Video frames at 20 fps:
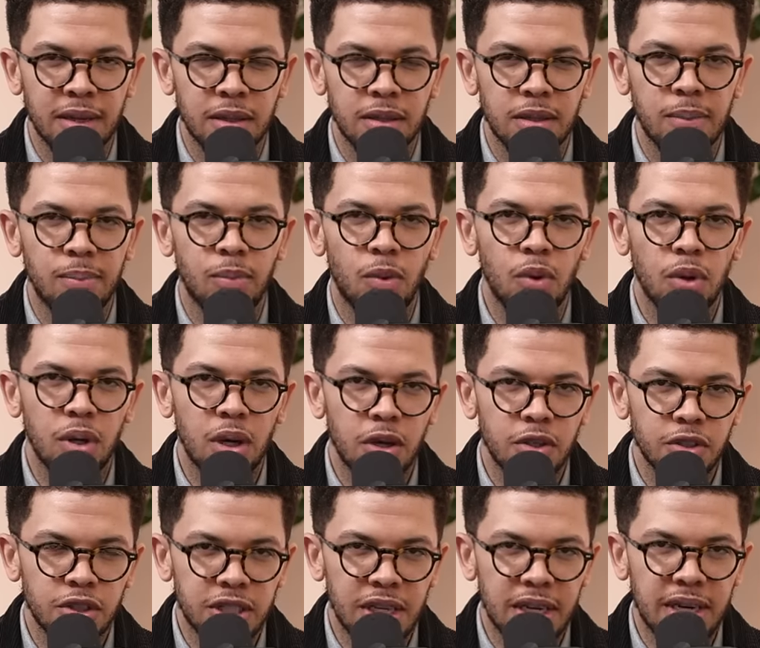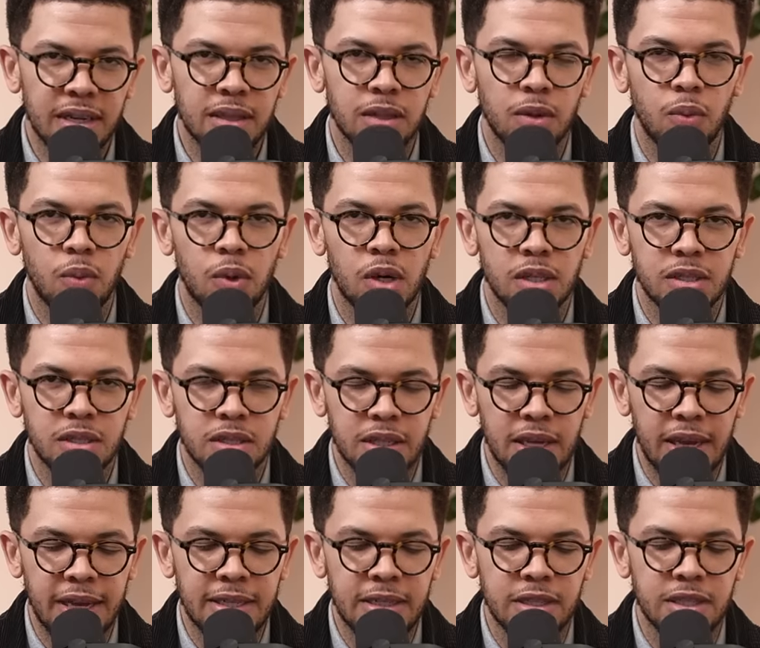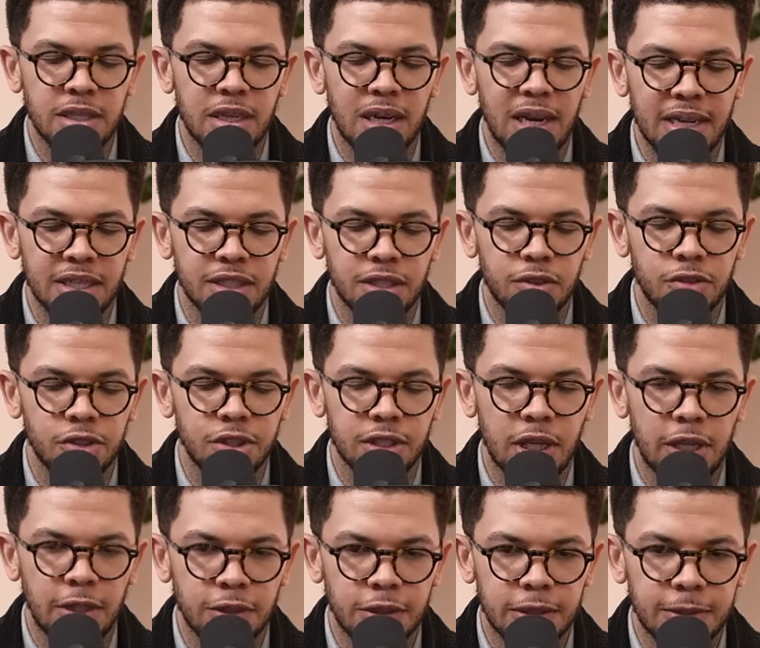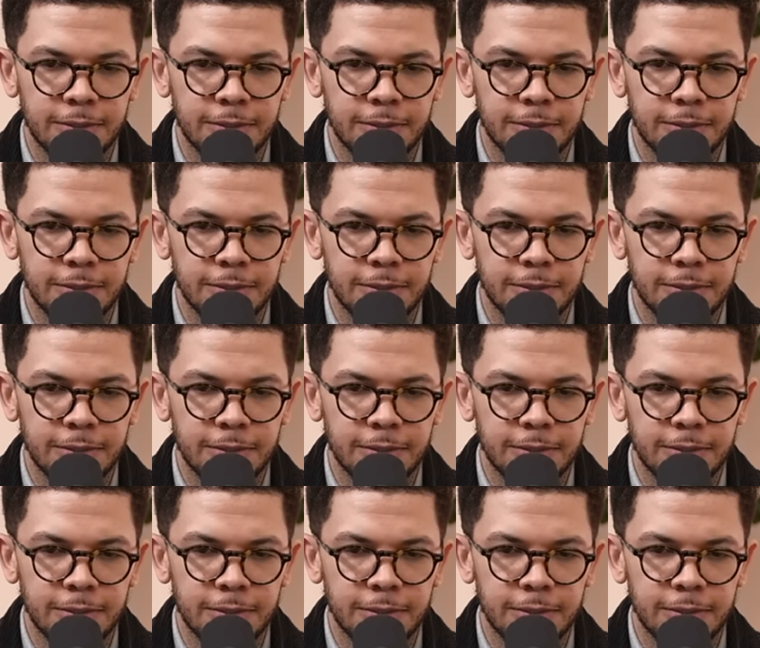The more load shedding, the worse the ANC election result.